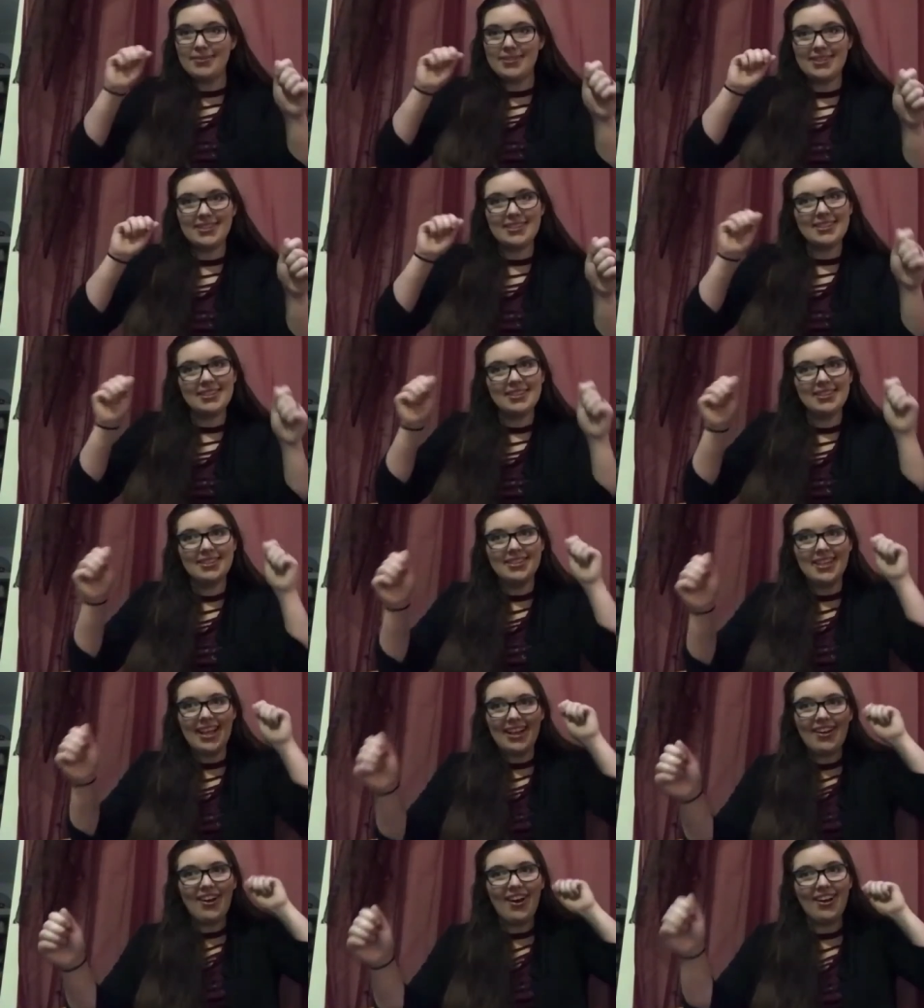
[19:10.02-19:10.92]
it's
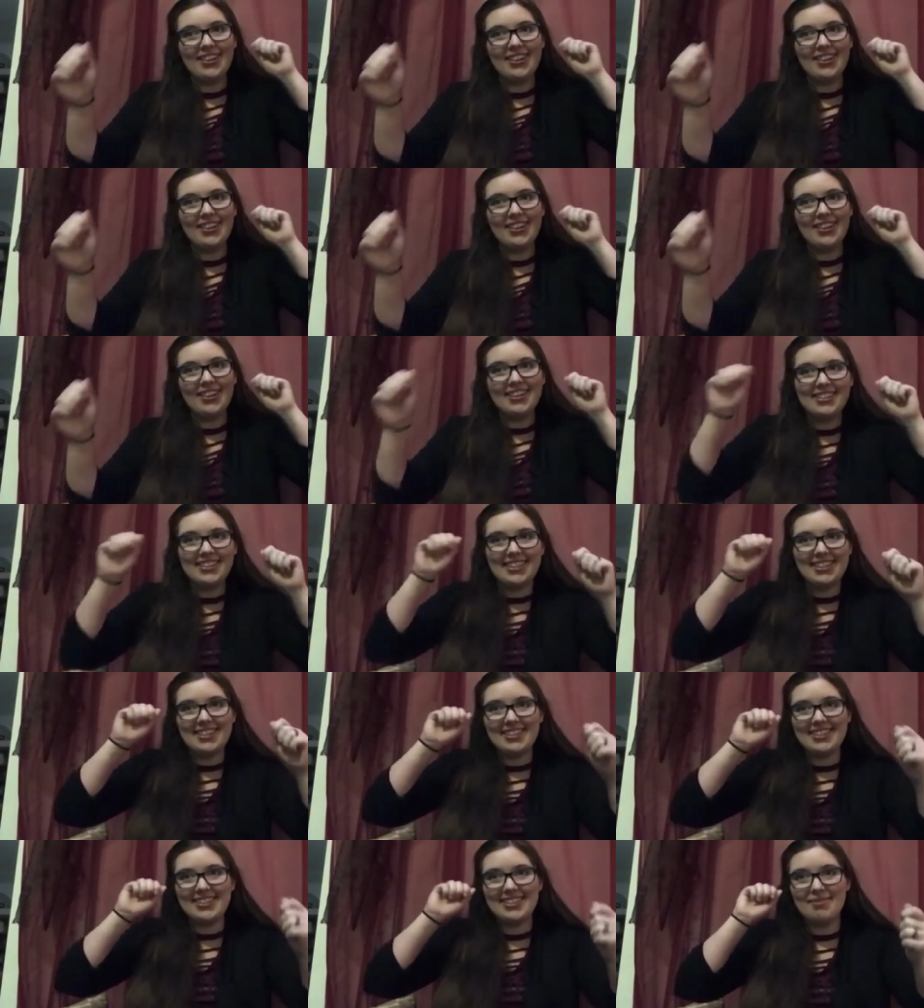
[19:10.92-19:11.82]

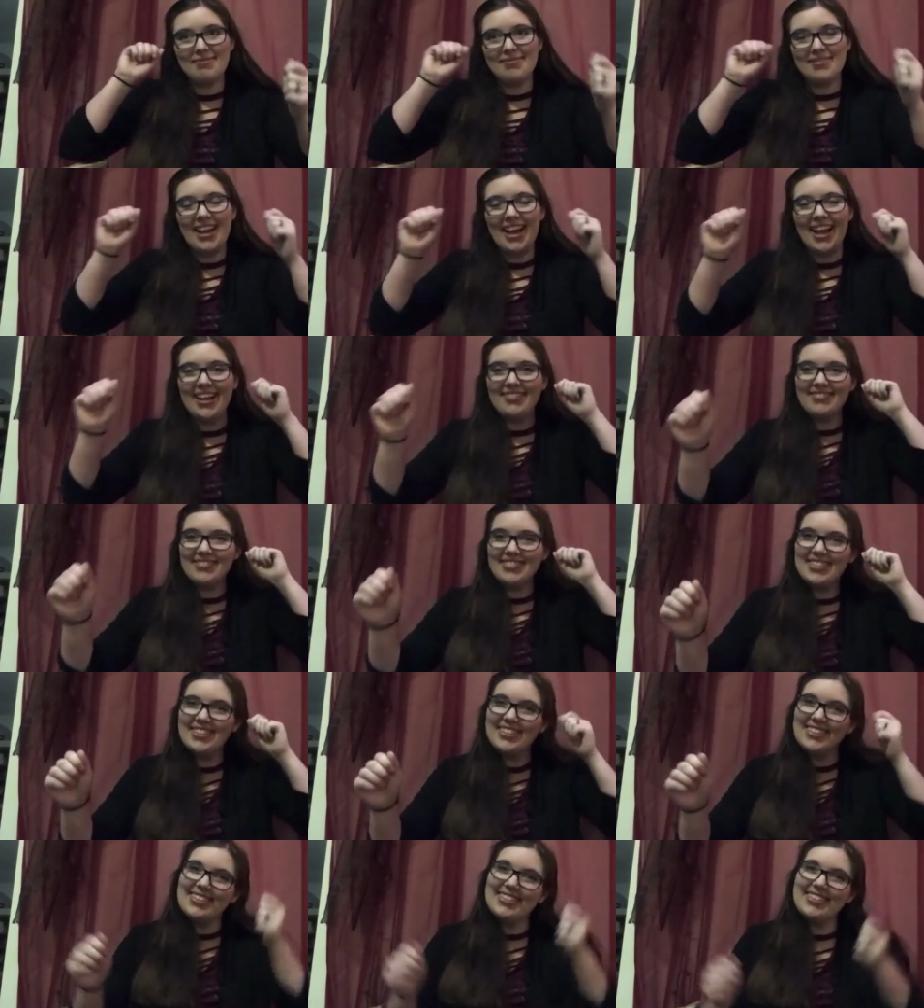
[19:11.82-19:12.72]
psychologist, sometimes
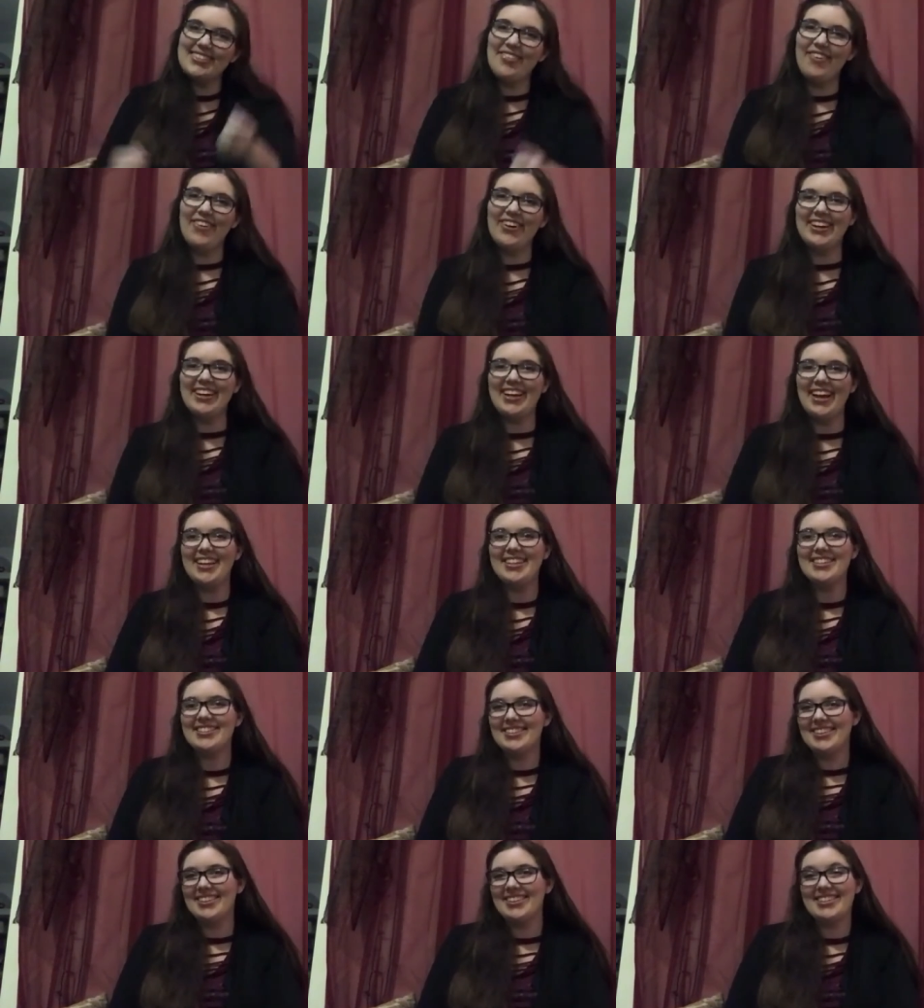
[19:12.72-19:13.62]
it's
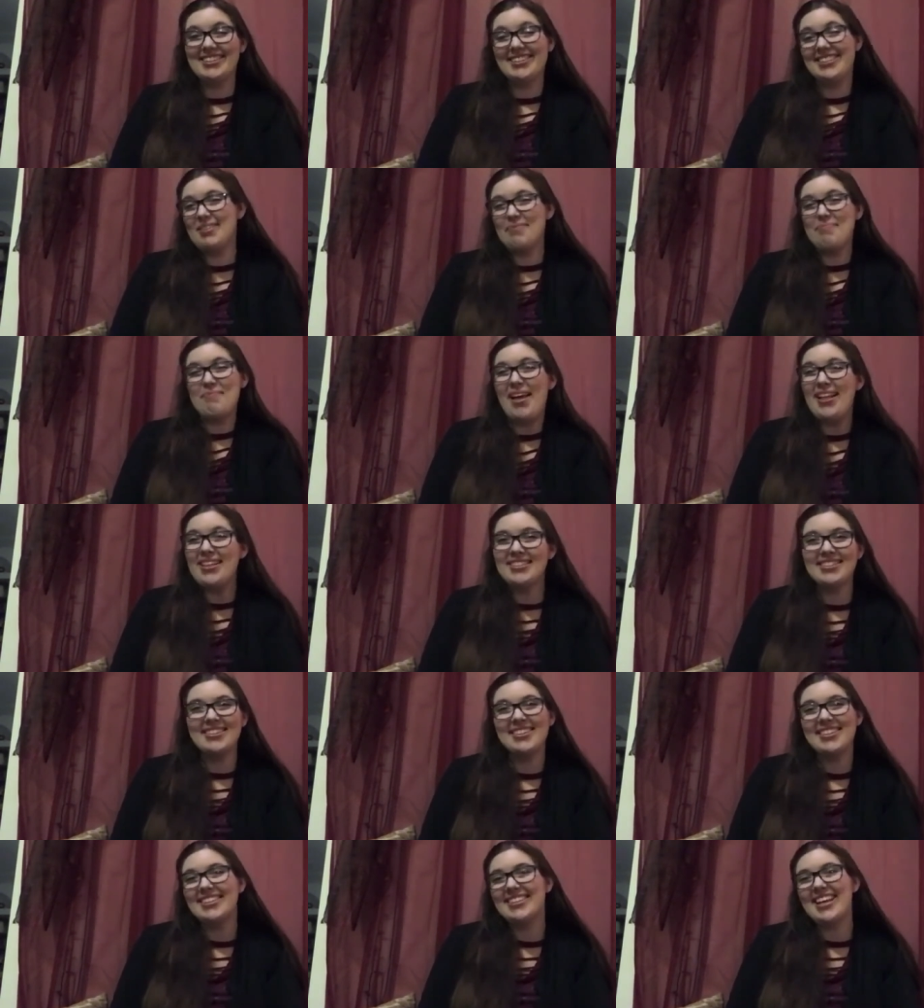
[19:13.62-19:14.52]
organizer. It just depends
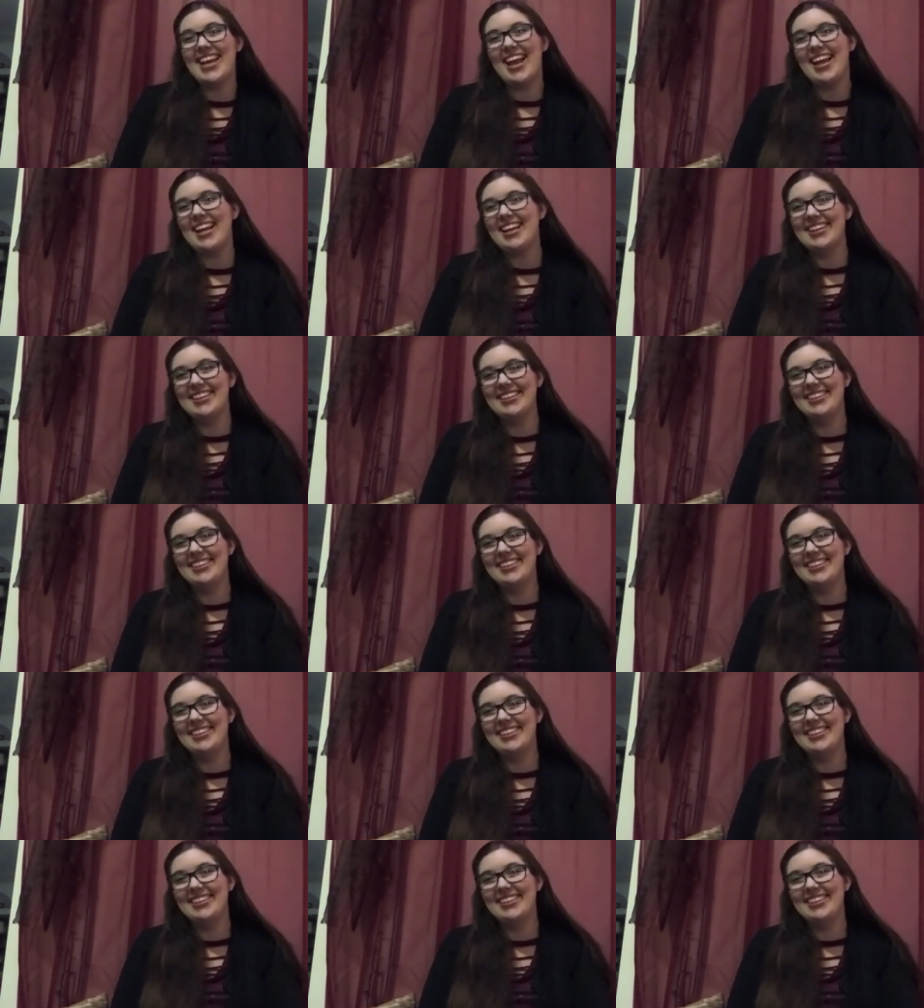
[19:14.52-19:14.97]
on the day.